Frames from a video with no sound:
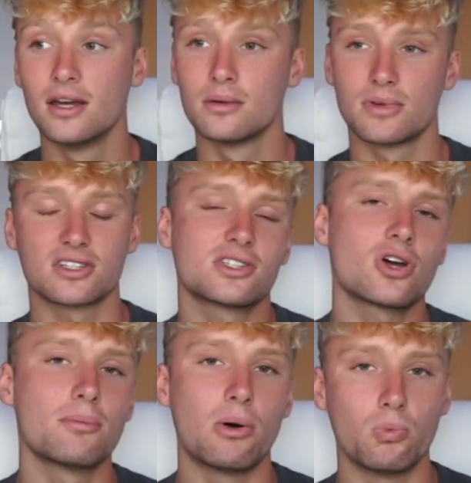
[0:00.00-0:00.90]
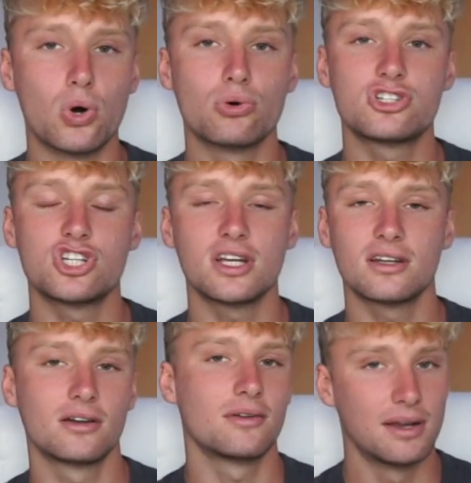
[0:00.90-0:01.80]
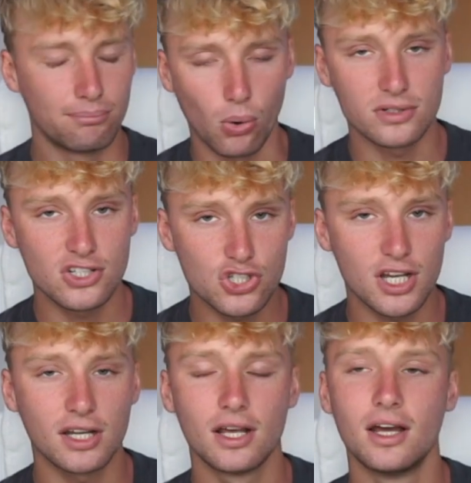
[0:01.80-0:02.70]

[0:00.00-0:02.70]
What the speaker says: because I talk about woke shit, important shit.